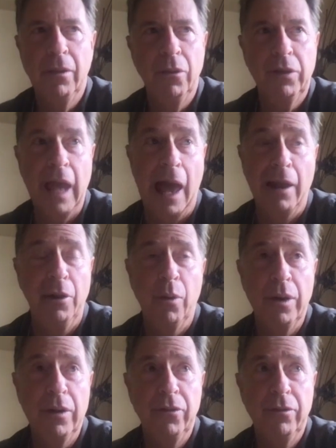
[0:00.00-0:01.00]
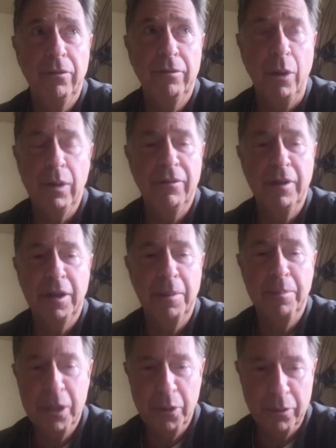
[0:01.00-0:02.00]
Those categories don't even
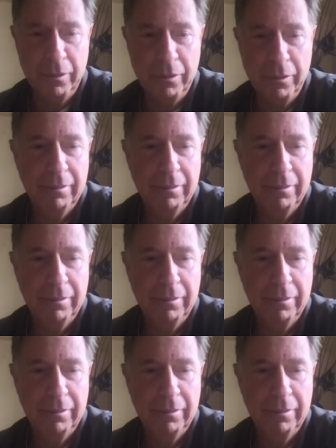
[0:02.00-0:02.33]
compute